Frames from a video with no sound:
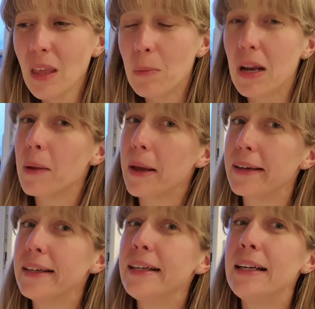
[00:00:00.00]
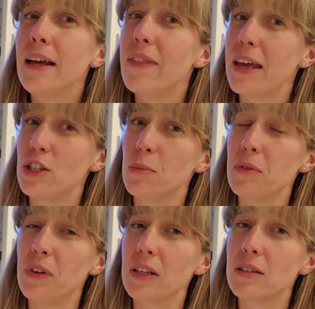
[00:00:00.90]
But anyway, that should be
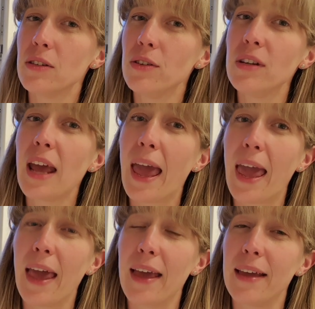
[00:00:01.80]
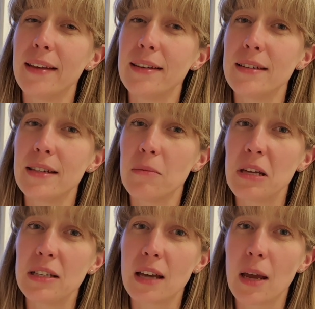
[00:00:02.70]
fixed soon, and in the
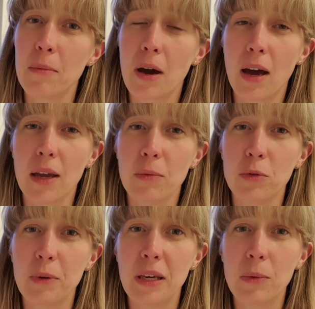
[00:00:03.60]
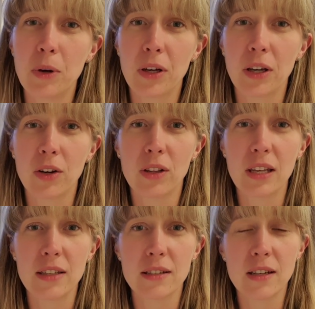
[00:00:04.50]
meantime I will be working on
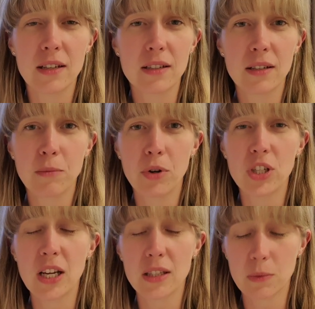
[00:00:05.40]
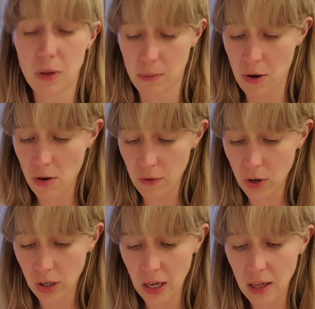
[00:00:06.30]
these knit projects with my
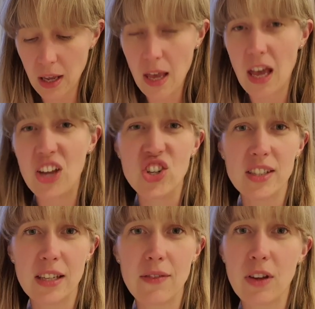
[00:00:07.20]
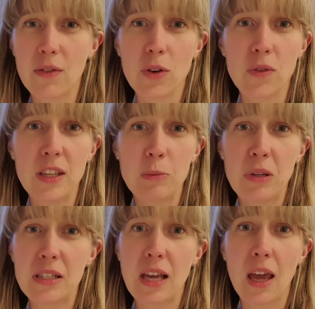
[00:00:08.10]
overlocker and just leaving a few of these
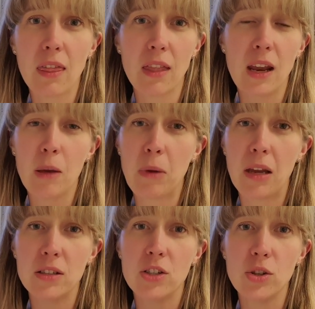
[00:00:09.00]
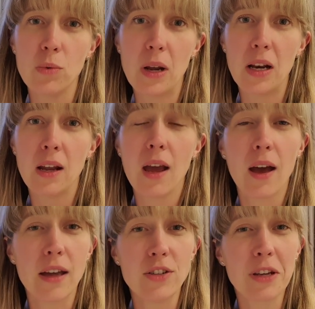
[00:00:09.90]
bits like the neckband to do when
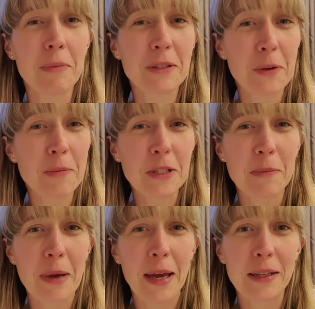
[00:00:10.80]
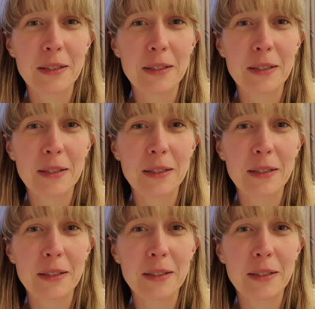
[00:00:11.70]
I do get my sewing machine back.